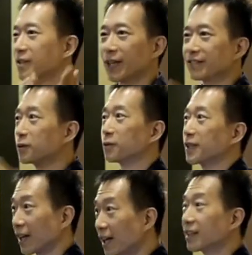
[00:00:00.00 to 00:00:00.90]
whatever we
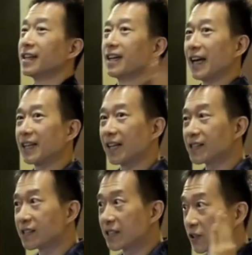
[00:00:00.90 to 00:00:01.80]
want to cut, and then
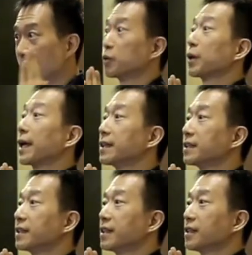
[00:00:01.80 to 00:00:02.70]
stitch them together.
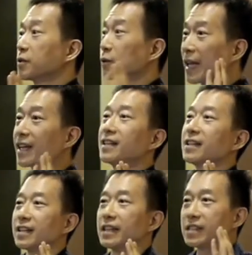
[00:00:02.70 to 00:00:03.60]
So that
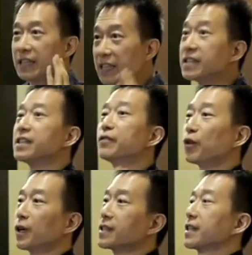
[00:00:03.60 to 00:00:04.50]
is easy
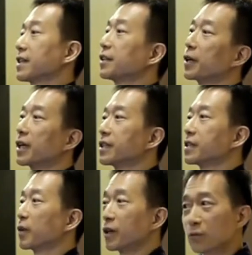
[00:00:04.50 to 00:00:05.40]
for us as educators,
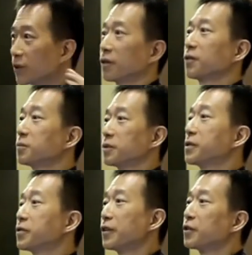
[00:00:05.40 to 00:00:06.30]
because we're not going to
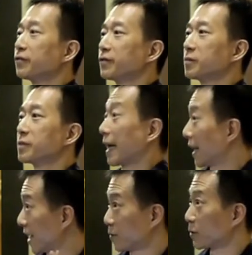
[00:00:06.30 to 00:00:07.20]
produce feature films
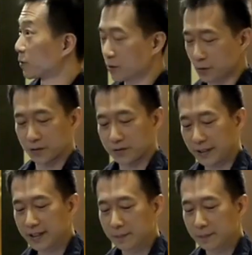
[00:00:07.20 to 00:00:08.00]
unless we choose to, right?